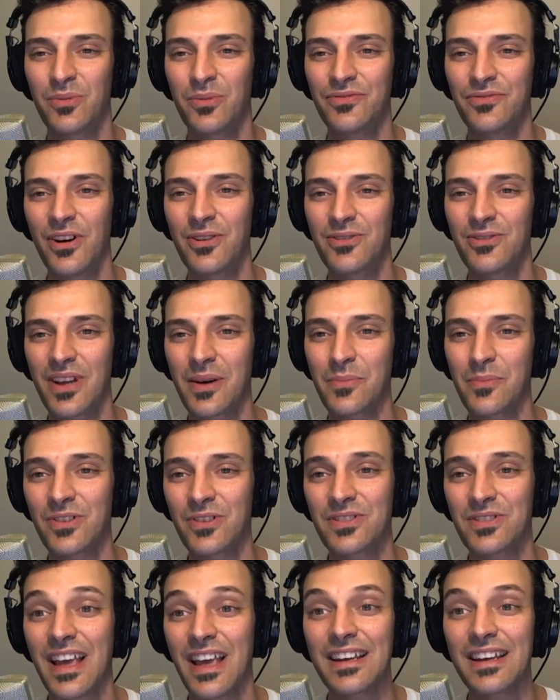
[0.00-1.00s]
the mobile phone
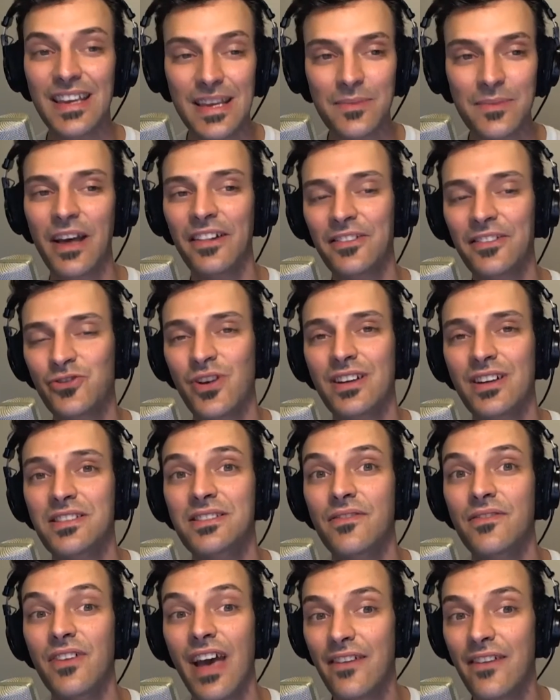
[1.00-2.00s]
numbers and email
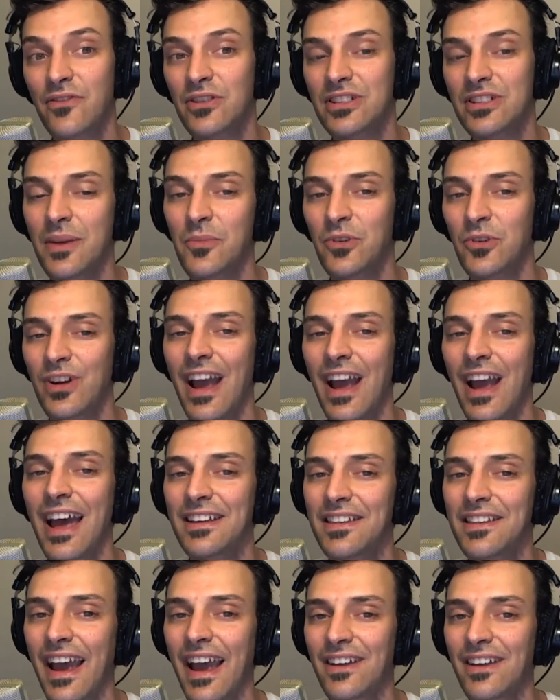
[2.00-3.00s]
addresses of every
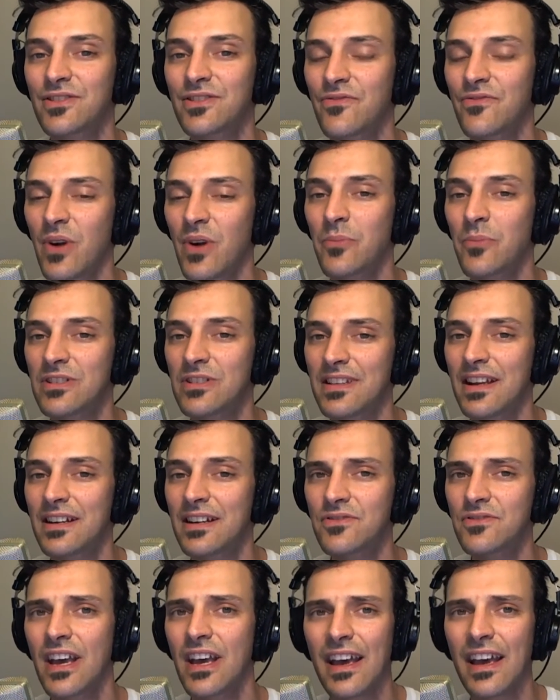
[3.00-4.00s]
Democrat in the House of
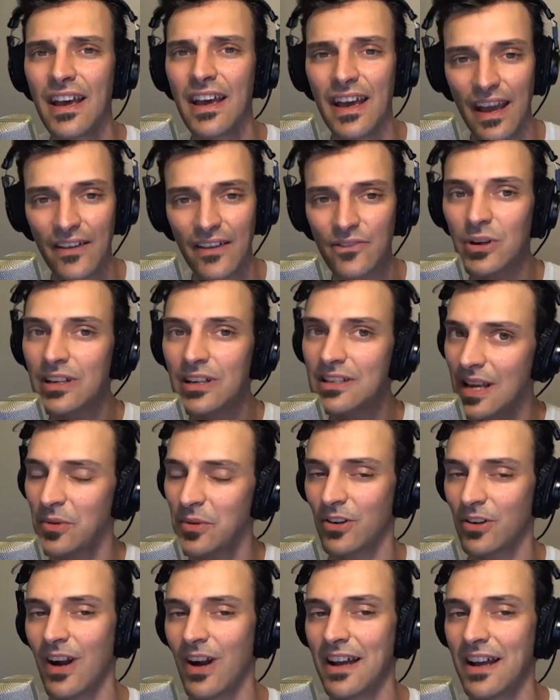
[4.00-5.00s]
Representatives, every
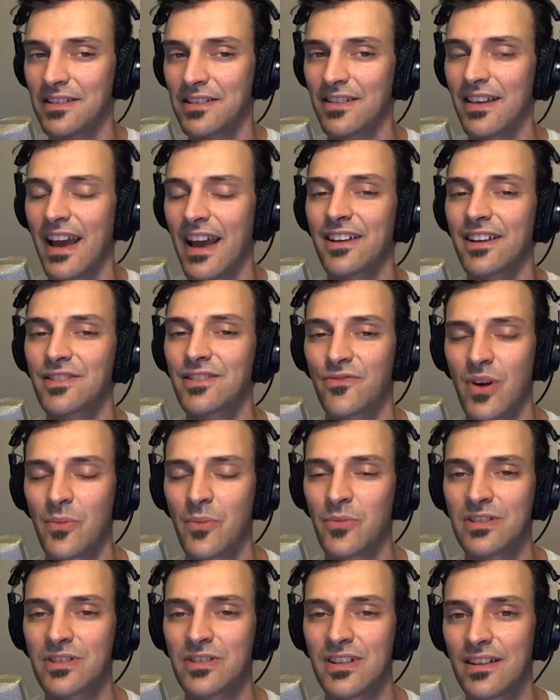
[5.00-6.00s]
Democrat in the House of
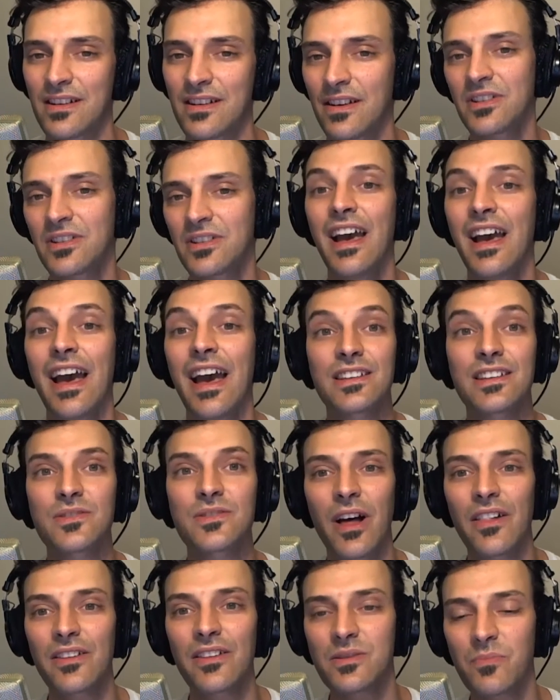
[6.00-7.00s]
Representatives,
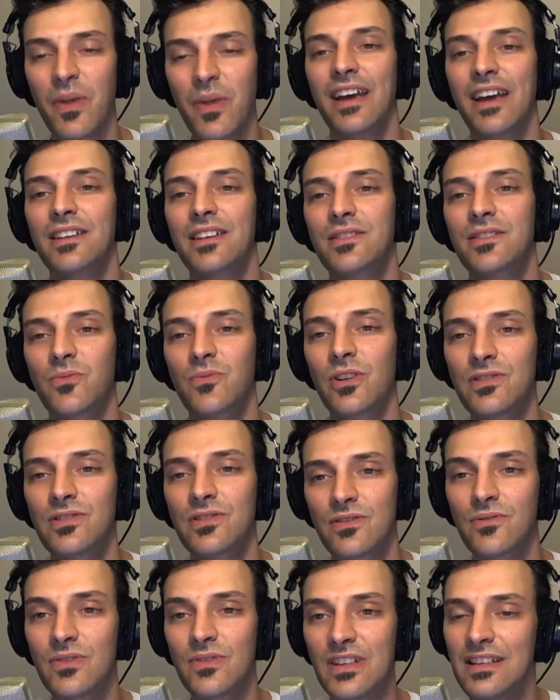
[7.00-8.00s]
as well as
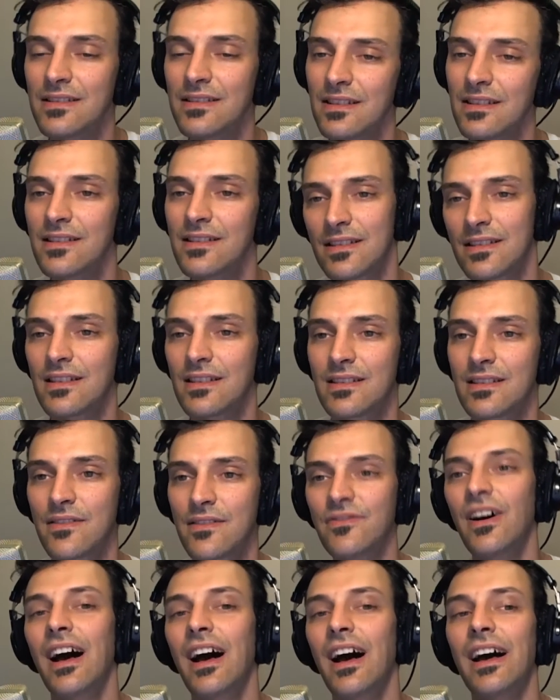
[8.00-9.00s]
passwords to
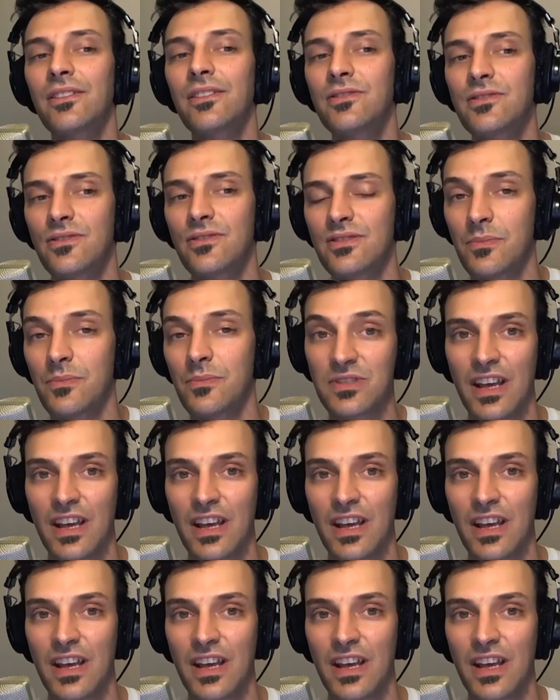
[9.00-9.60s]
DCCC files to